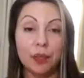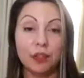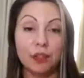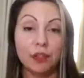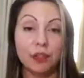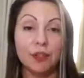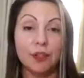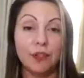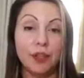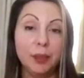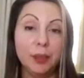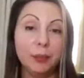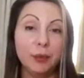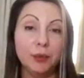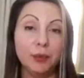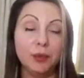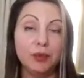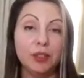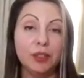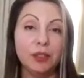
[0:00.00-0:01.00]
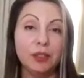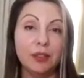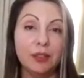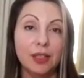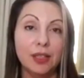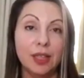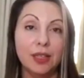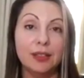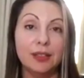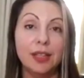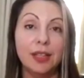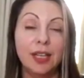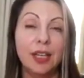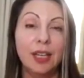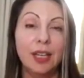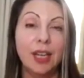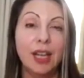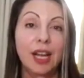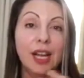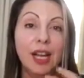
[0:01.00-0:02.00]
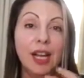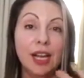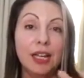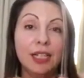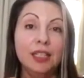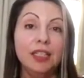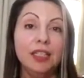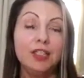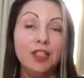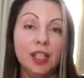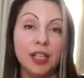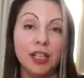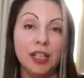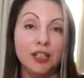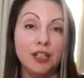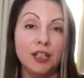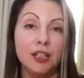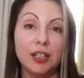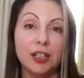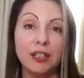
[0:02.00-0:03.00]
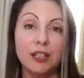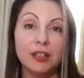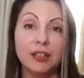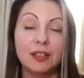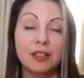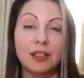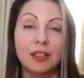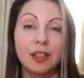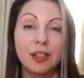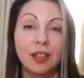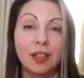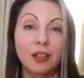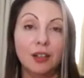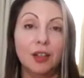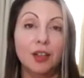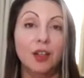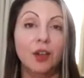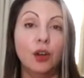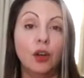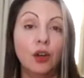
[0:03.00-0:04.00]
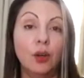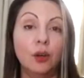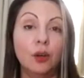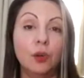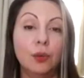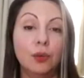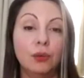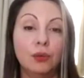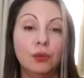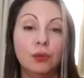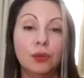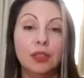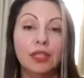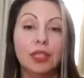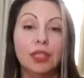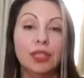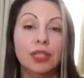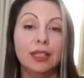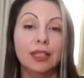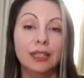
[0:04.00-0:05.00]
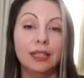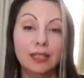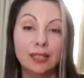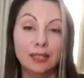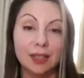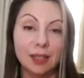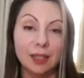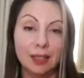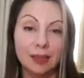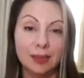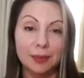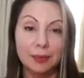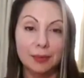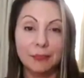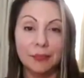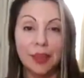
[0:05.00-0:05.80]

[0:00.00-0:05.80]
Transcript: So it's very important that any changes go in this site.